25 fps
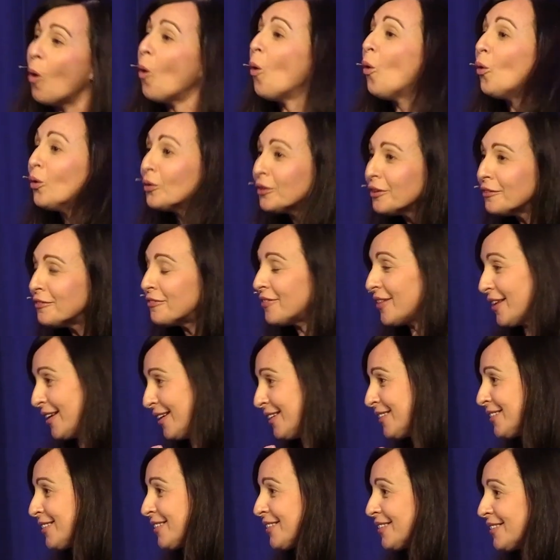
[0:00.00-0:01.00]
All of
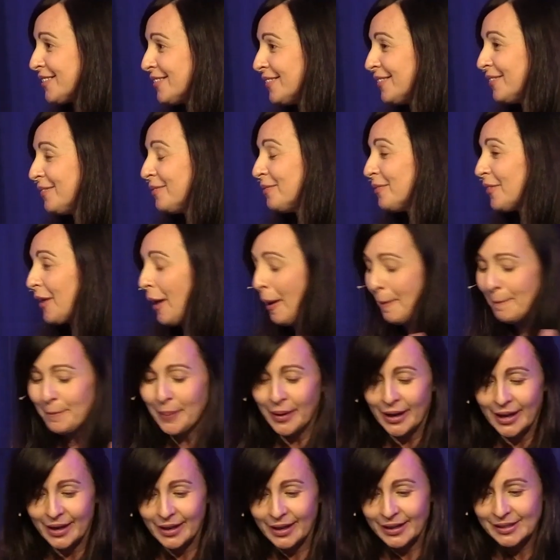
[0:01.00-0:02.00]
this can
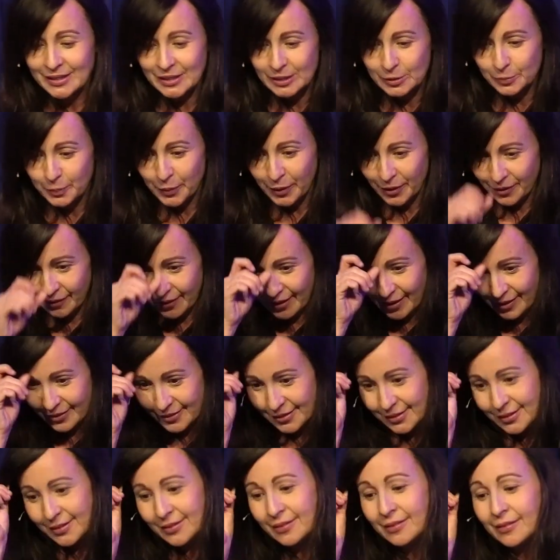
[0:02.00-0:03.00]
be an
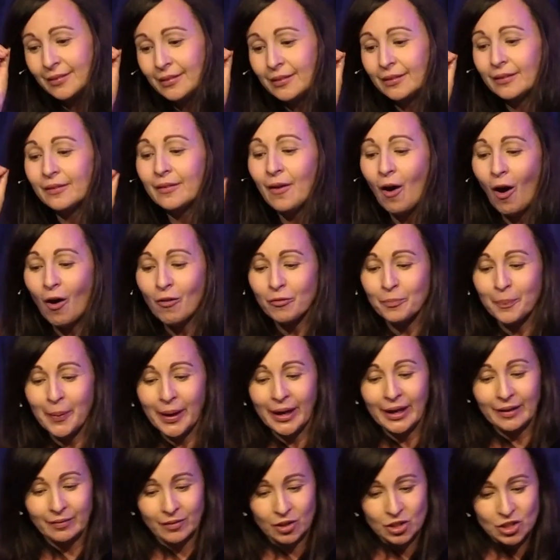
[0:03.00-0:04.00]
experience of
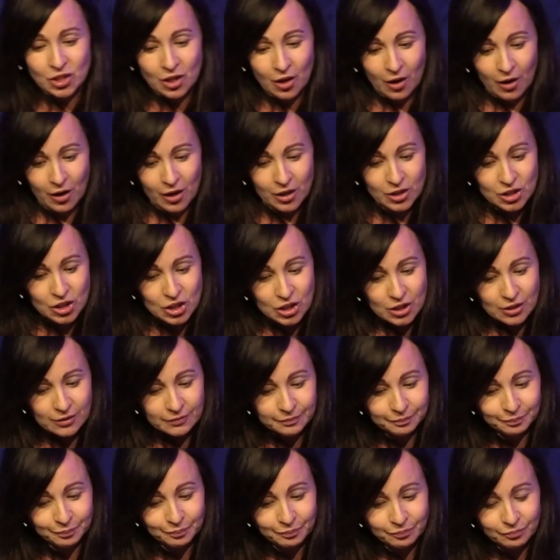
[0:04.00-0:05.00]
being the church.
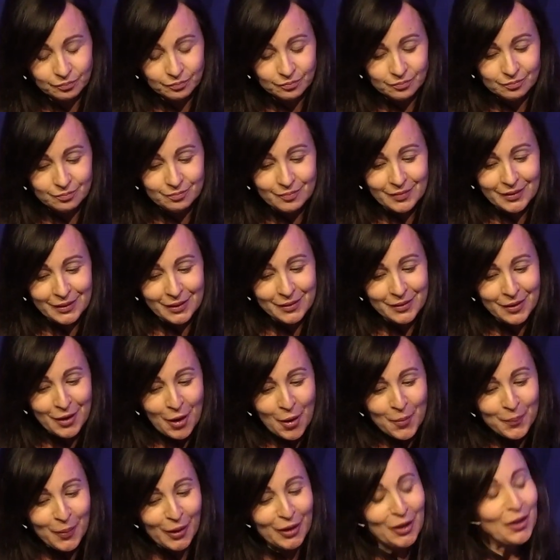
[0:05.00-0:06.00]

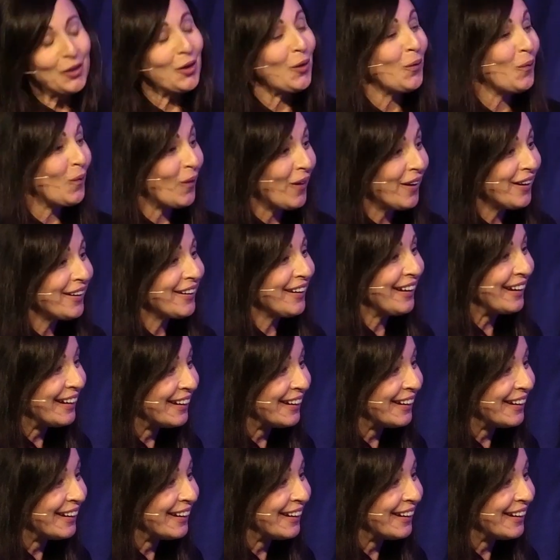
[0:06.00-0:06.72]
But you know what?